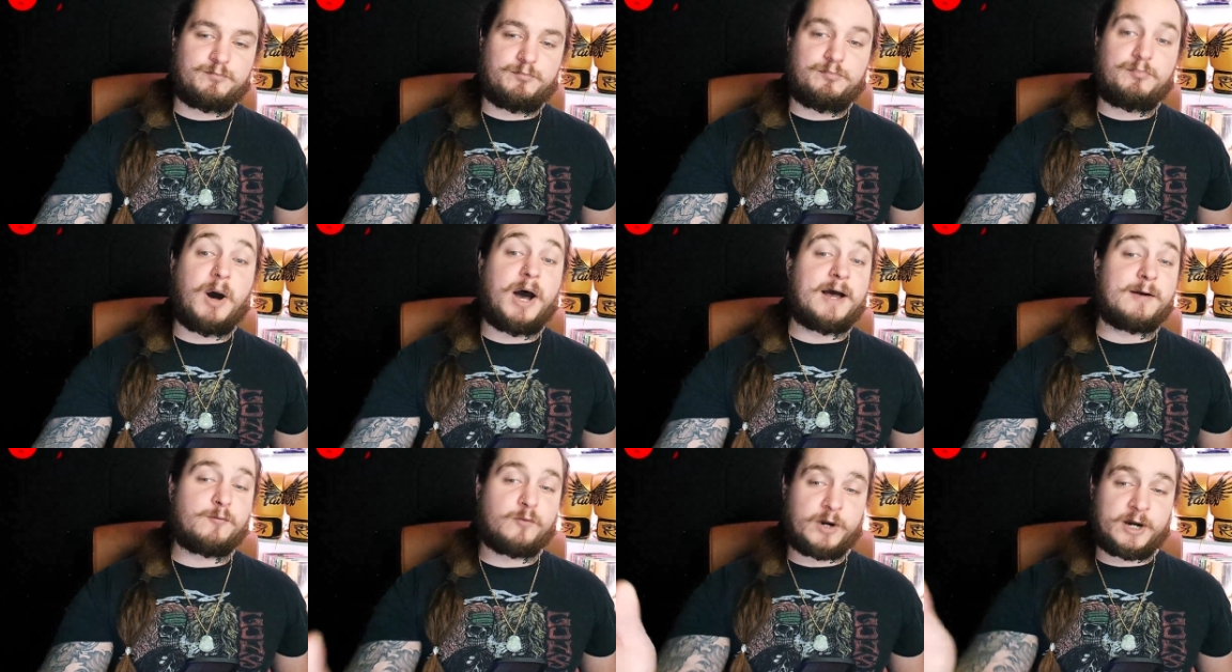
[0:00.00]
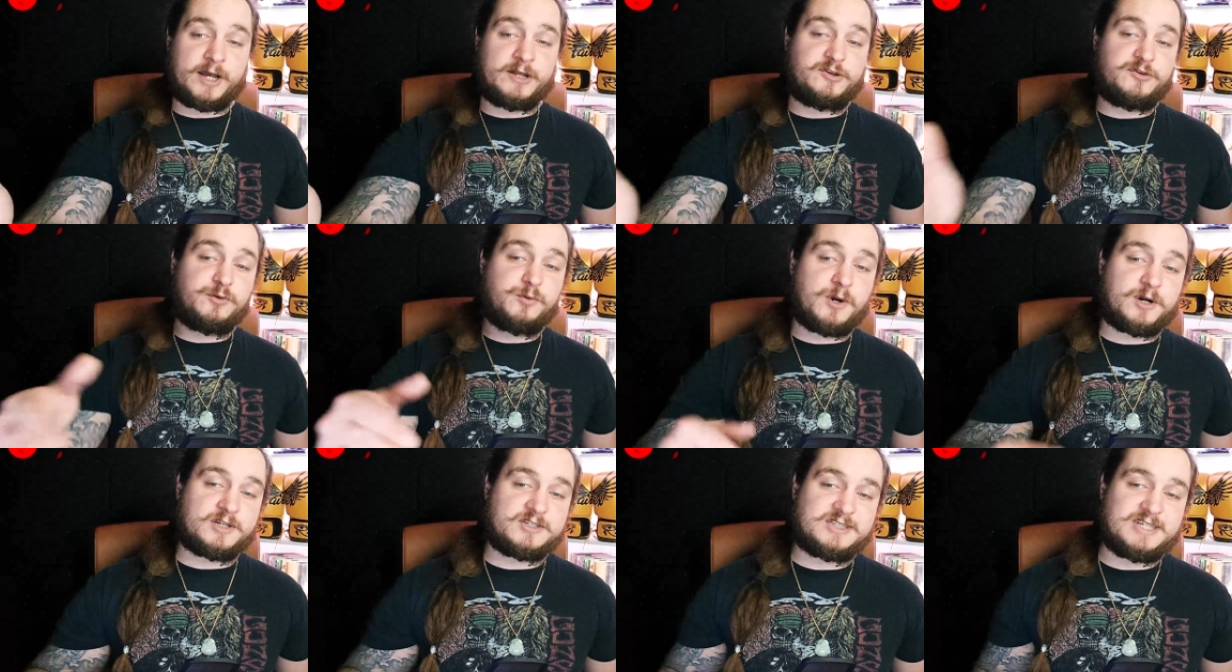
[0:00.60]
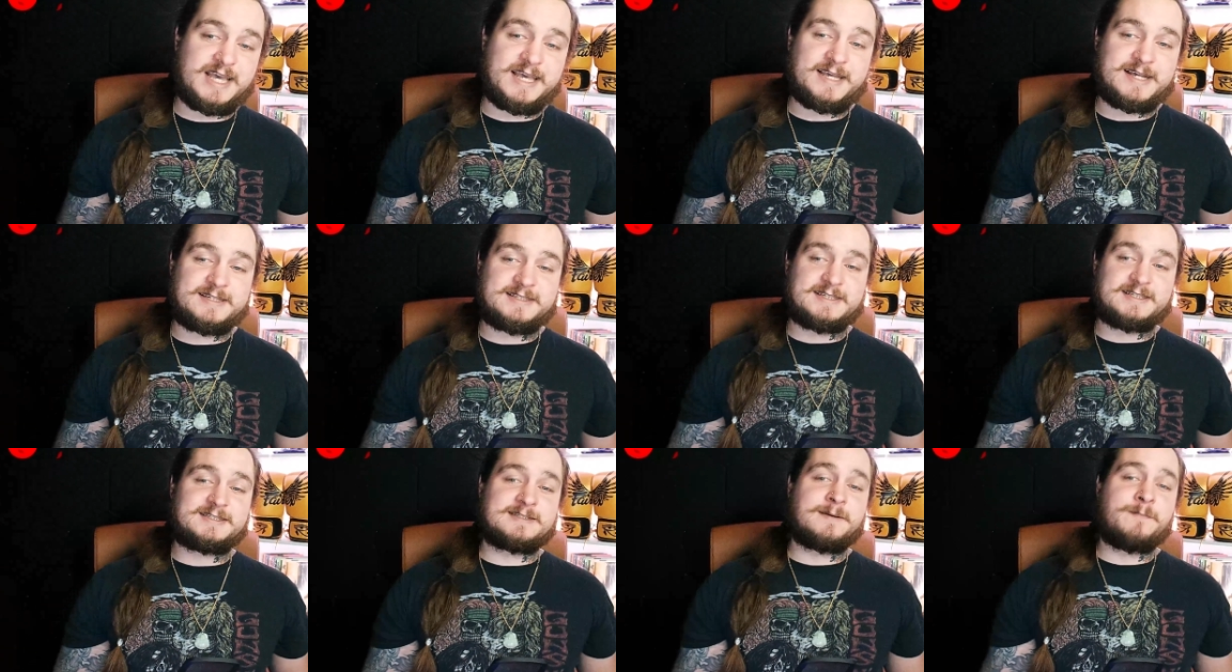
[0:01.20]
but what i do want to say is
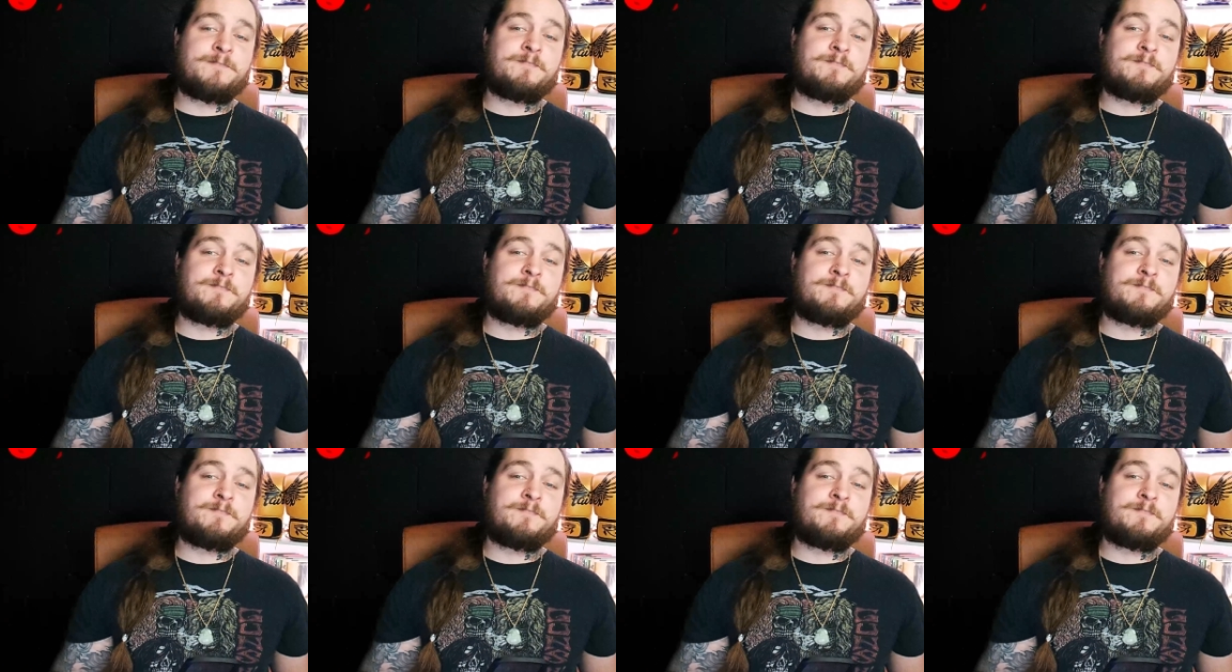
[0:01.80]
is